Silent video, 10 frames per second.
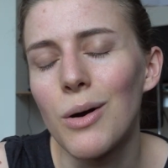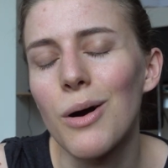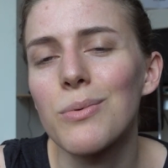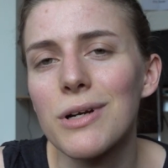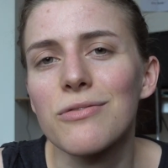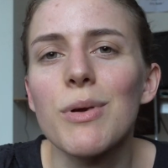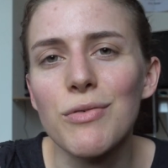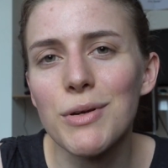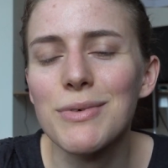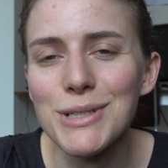Or one of my
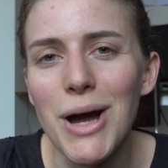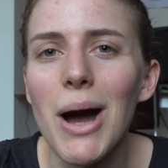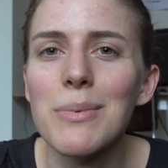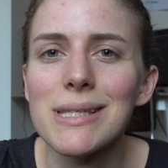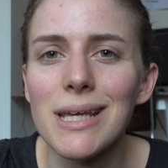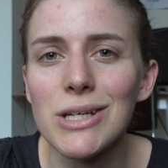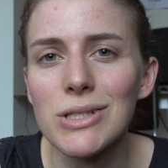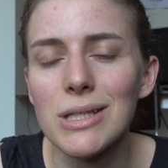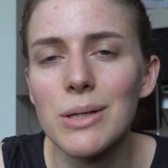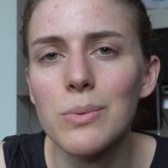favorite comments
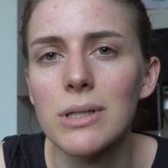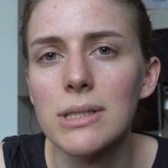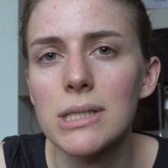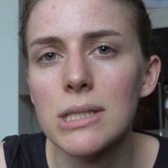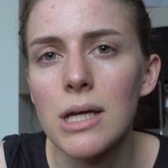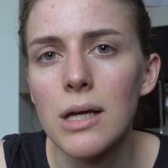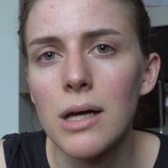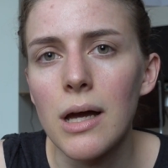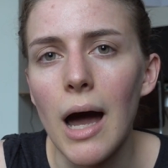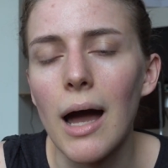actually was,
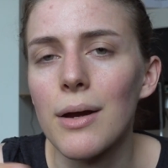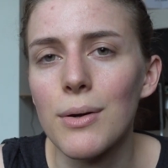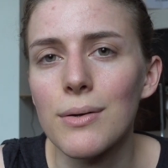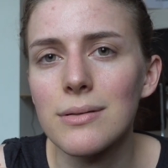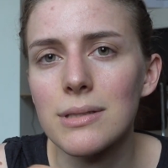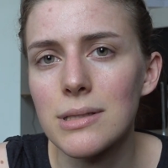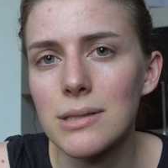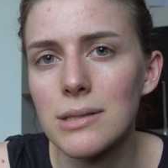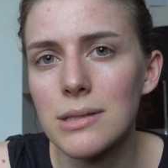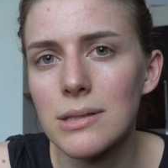I earn
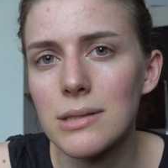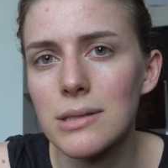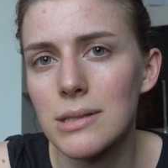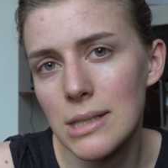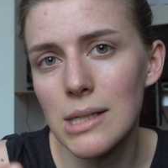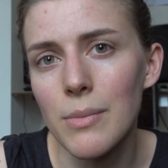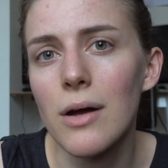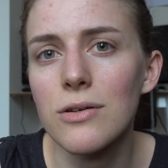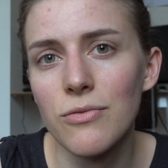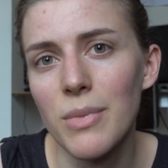this
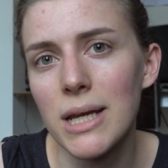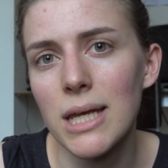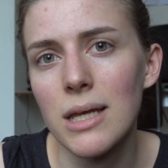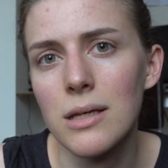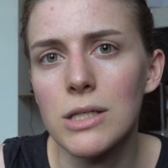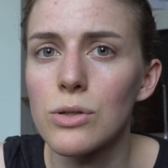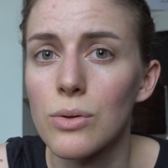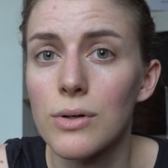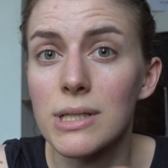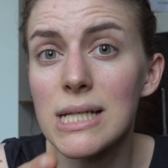amount of money, you
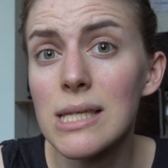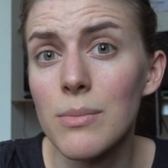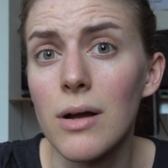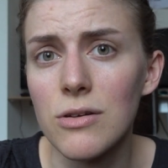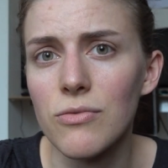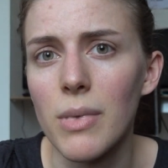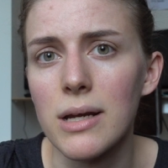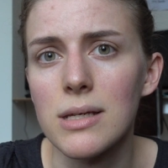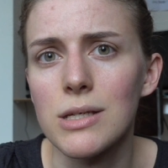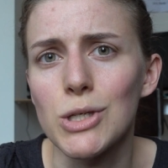earn this amount of
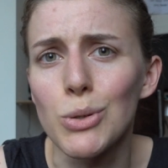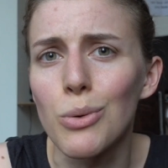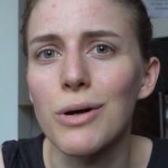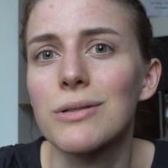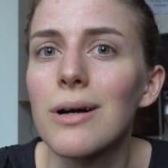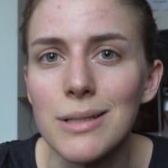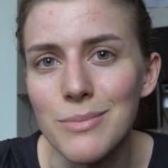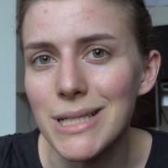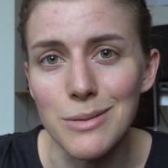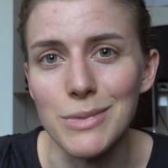money, you are not a
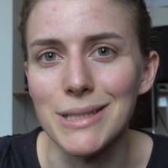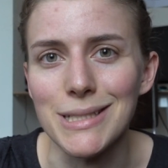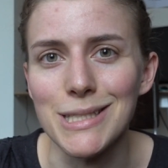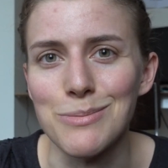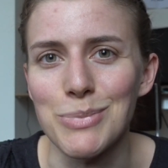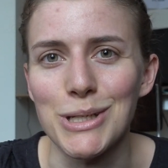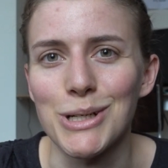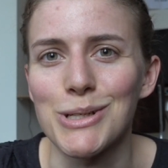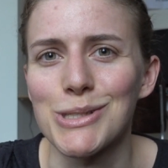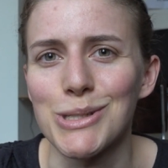minimalist
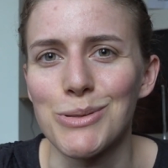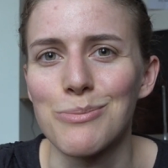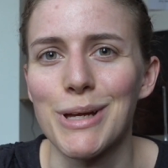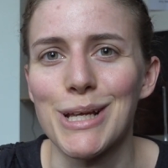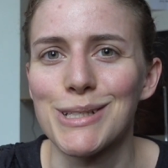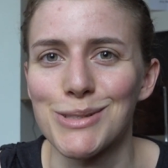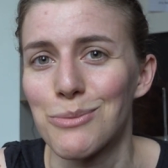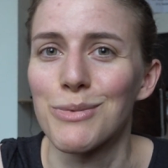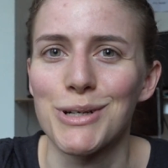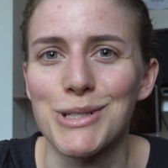because you make
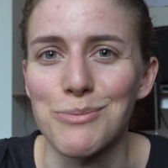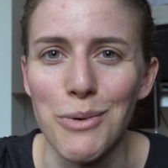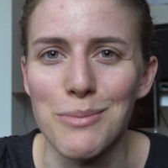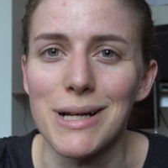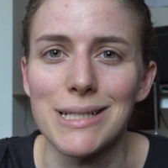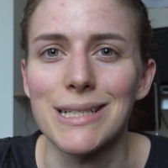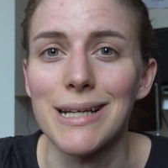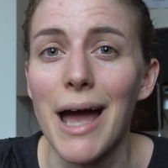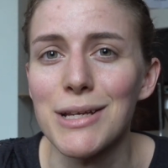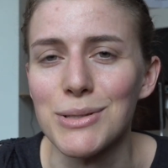so much more money than
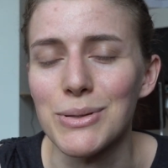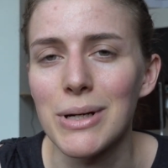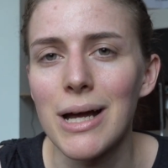I do.